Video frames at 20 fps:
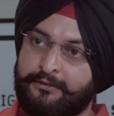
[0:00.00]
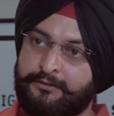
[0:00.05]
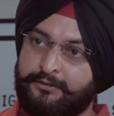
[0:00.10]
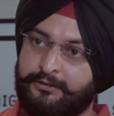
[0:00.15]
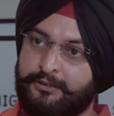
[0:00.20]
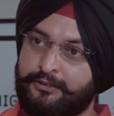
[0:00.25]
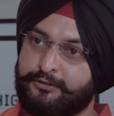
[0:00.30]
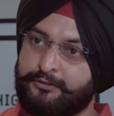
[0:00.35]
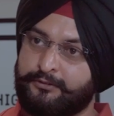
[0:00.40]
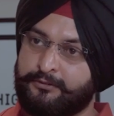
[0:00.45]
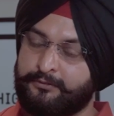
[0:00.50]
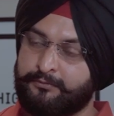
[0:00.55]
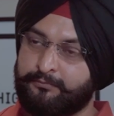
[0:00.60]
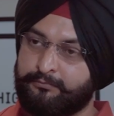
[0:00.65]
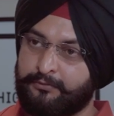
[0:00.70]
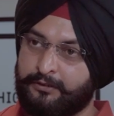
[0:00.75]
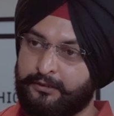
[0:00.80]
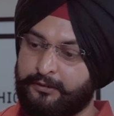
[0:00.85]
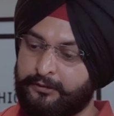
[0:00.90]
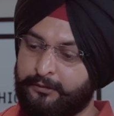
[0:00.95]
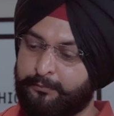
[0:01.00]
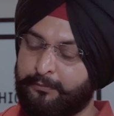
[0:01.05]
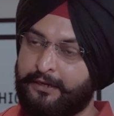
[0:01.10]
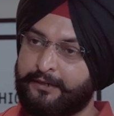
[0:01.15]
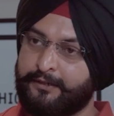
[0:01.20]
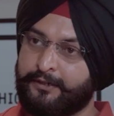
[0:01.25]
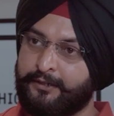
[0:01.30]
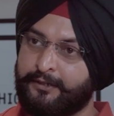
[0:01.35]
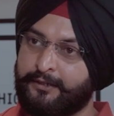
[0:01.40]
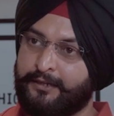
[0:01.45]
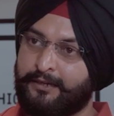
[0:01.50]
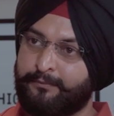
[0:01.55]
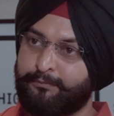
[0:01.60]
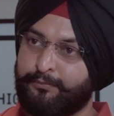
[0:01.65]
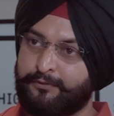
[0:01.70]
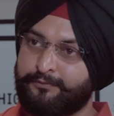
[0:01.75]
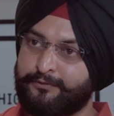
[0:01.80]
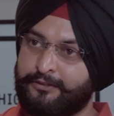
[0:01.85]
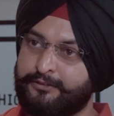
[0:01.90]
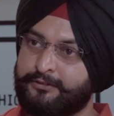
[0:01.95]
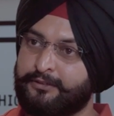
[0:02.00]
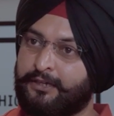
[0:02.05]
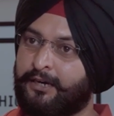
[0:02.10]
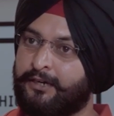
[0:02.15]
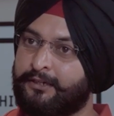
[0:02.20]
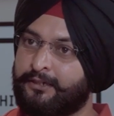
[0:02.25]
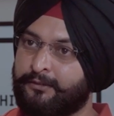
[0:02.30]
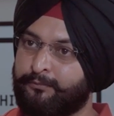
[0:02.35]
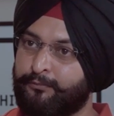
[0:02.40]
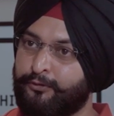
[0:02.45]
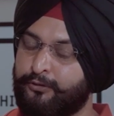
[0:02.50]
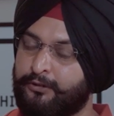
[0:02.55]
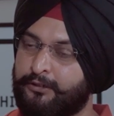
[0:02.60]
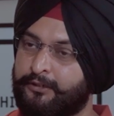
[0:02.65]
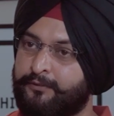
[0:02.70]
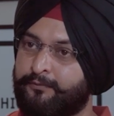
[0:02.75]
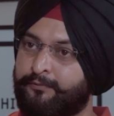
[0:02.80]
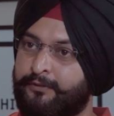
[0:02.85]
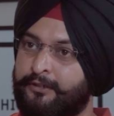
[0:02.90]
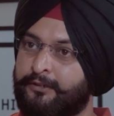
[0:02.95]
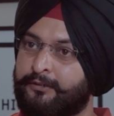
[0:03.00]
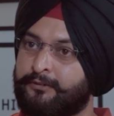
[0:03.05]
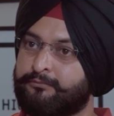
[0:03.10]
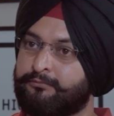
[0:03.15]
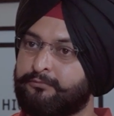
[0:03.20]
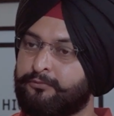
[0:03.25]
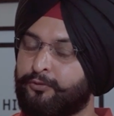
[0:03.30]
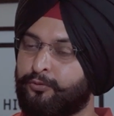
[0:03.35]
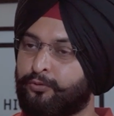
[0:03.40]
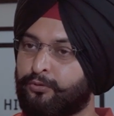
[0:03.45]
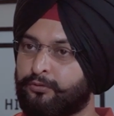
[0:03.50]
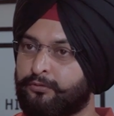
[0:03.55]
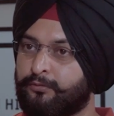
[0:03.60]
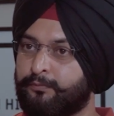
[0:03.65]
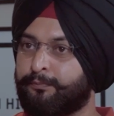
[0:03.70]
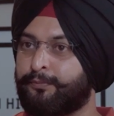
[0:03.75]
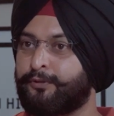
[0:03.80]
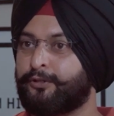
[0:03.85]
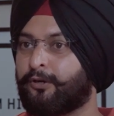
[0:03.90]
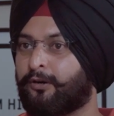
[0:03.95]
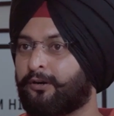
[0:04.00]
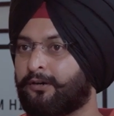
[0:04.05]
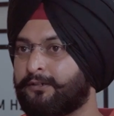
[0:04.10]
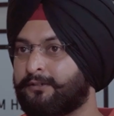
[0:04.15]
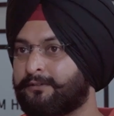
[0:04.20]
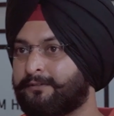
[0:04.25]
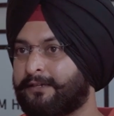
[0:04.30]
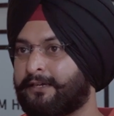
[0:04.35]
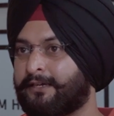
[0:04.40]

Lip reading: the market cap of this RWA will go beyond